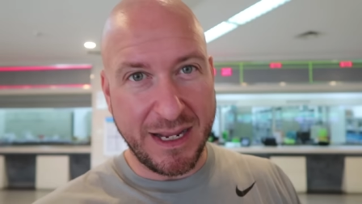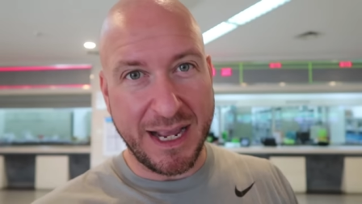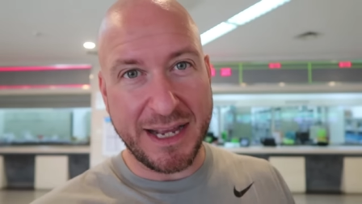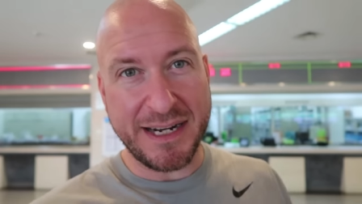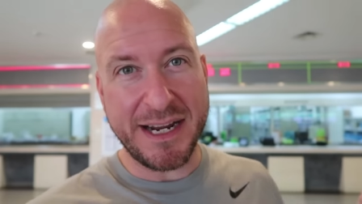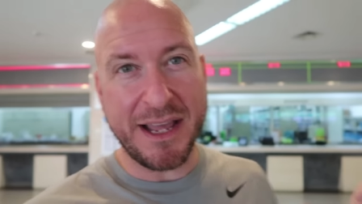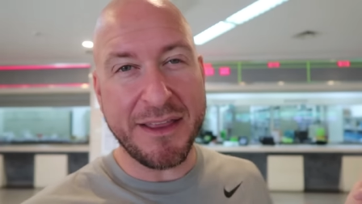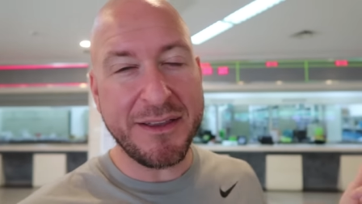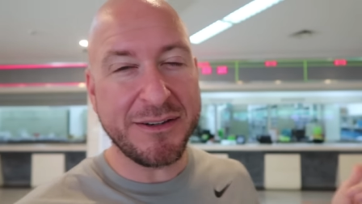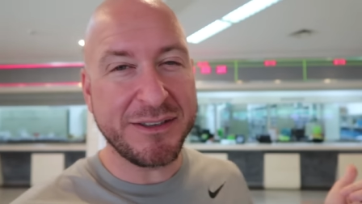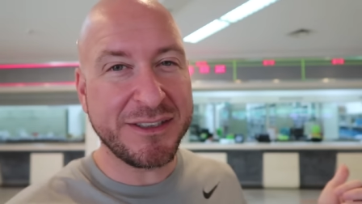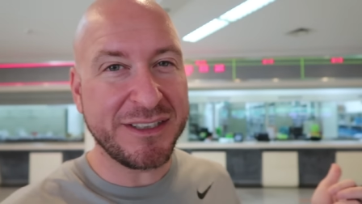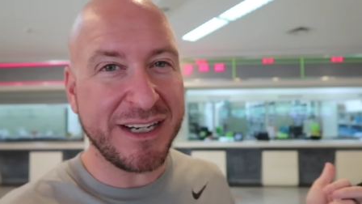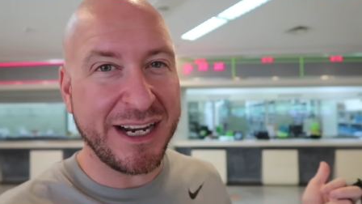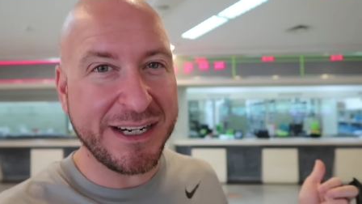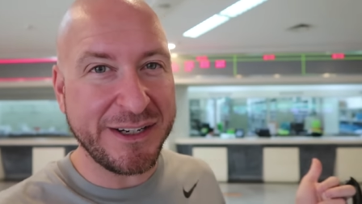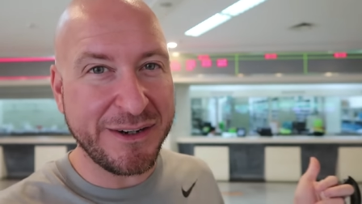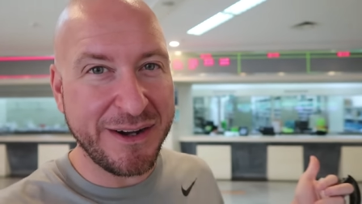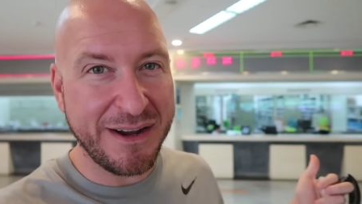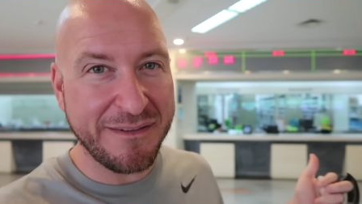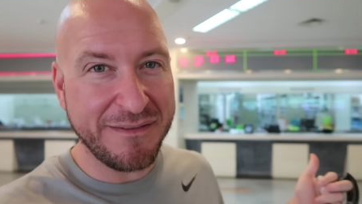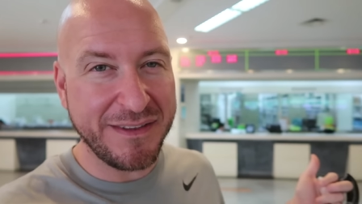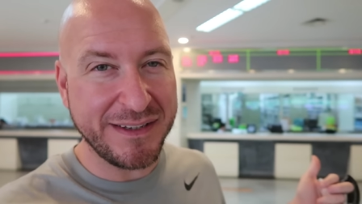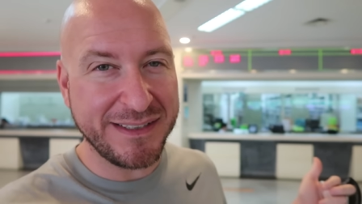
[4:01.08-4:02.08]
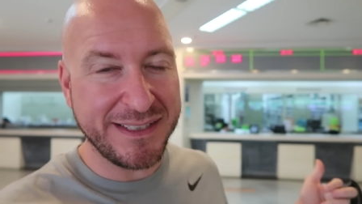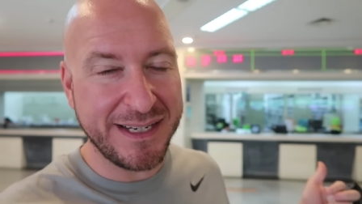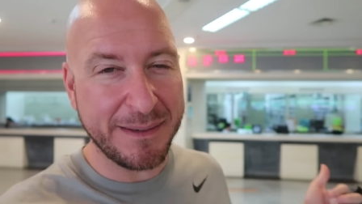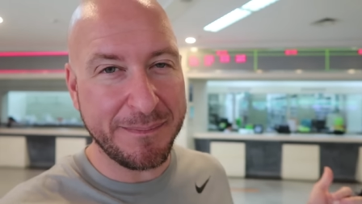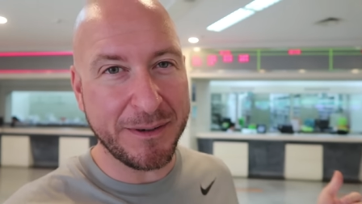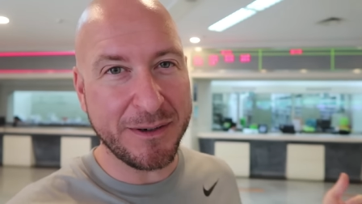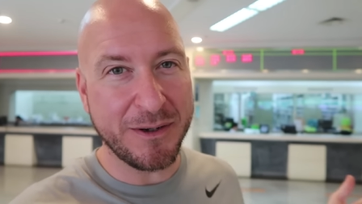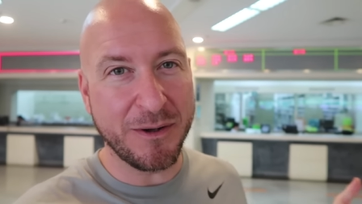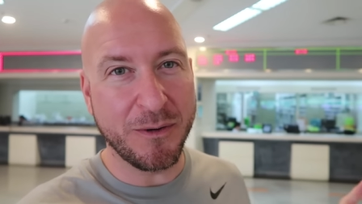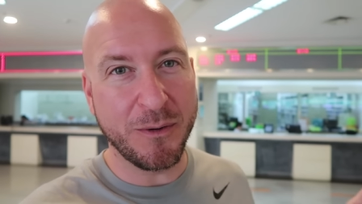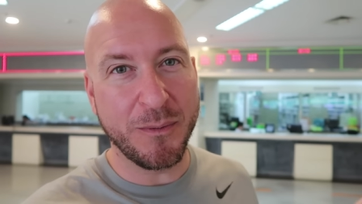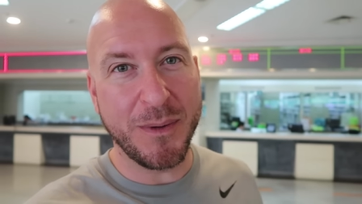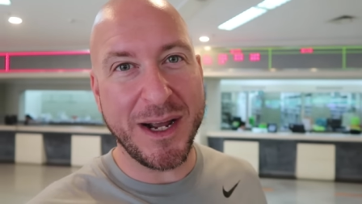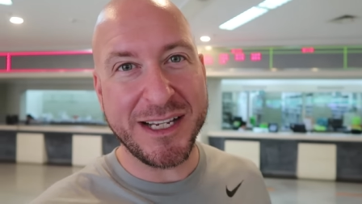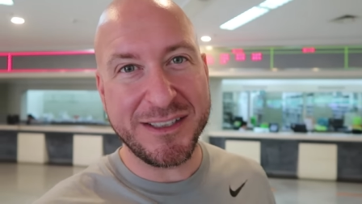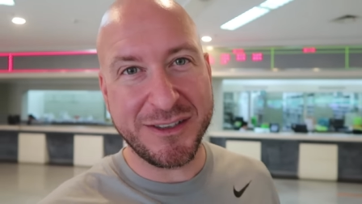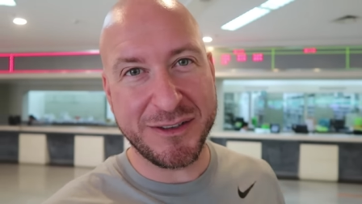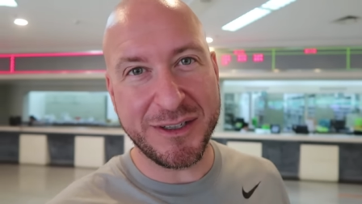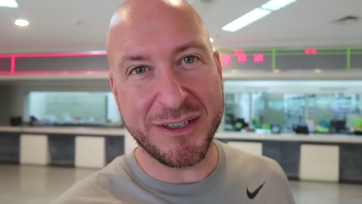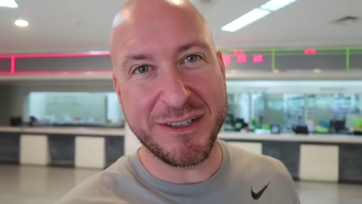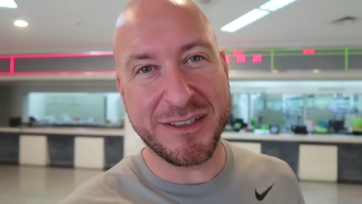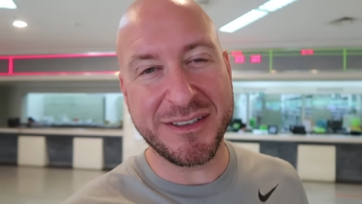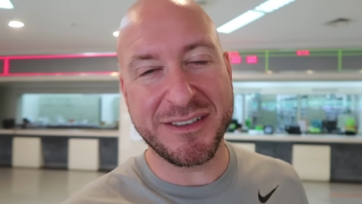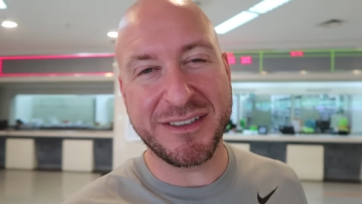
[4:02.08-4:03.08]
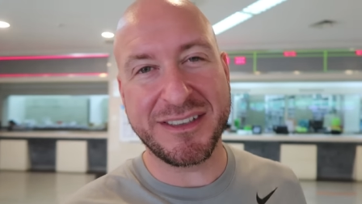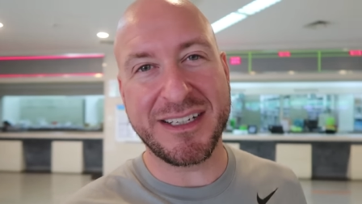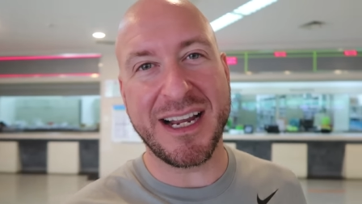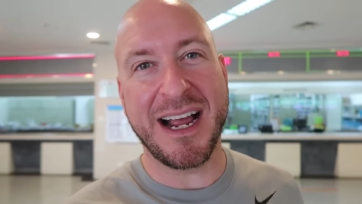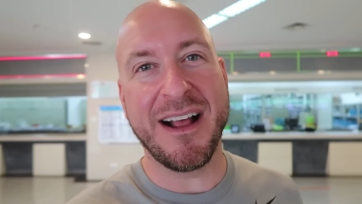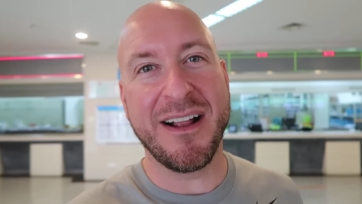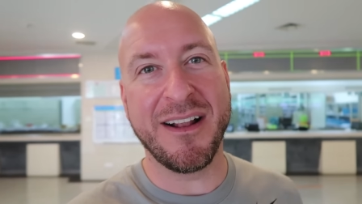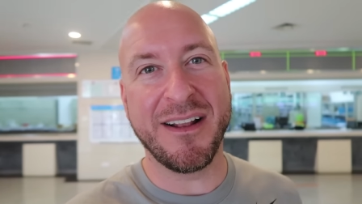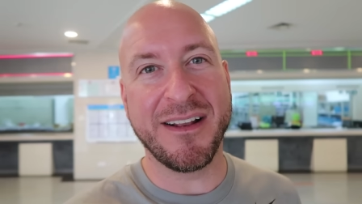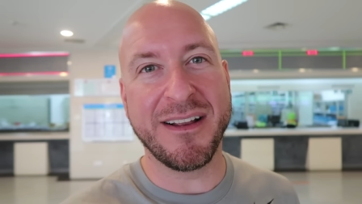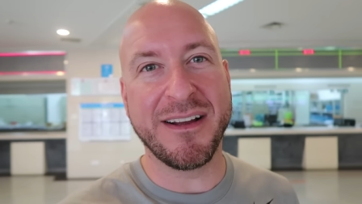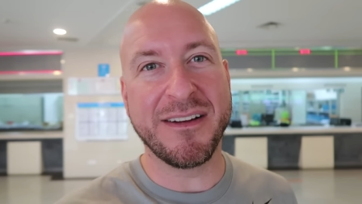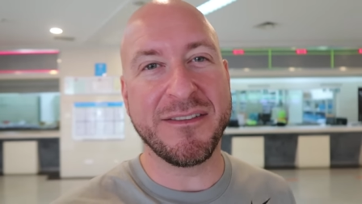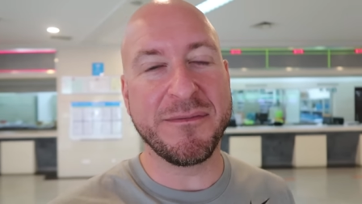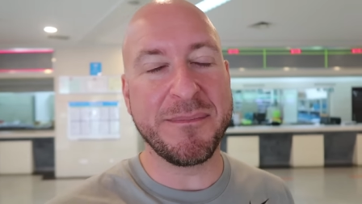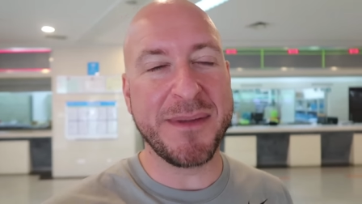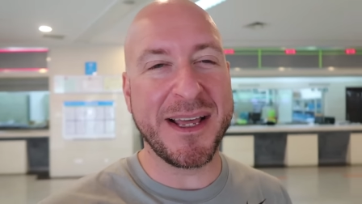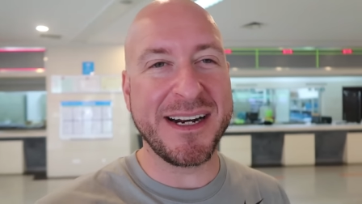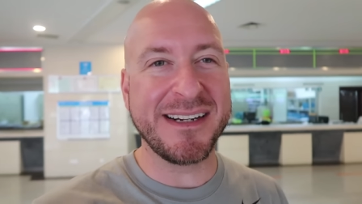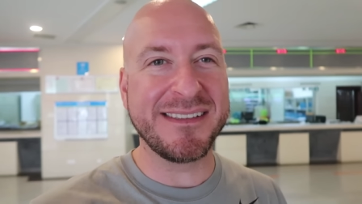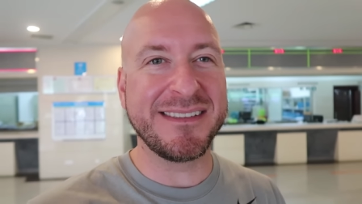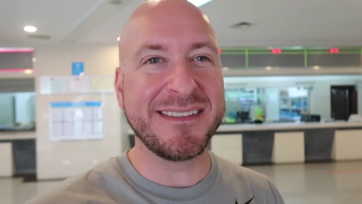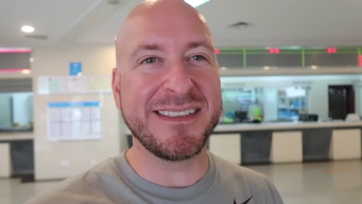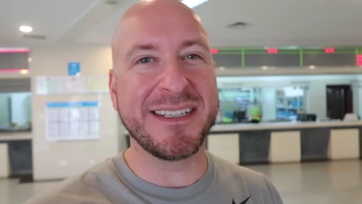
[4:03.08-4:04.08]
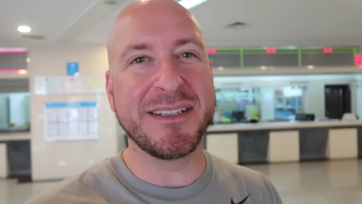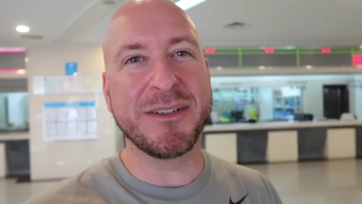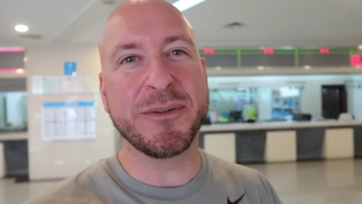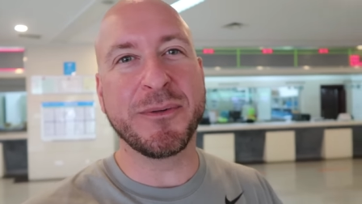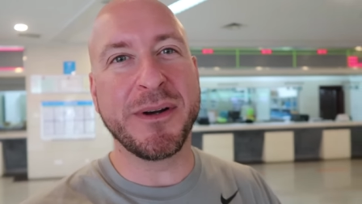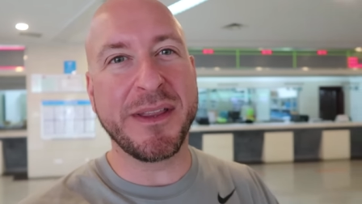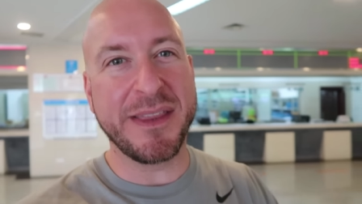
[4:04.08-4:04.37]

On the other side, you have the typical Western style of medicine,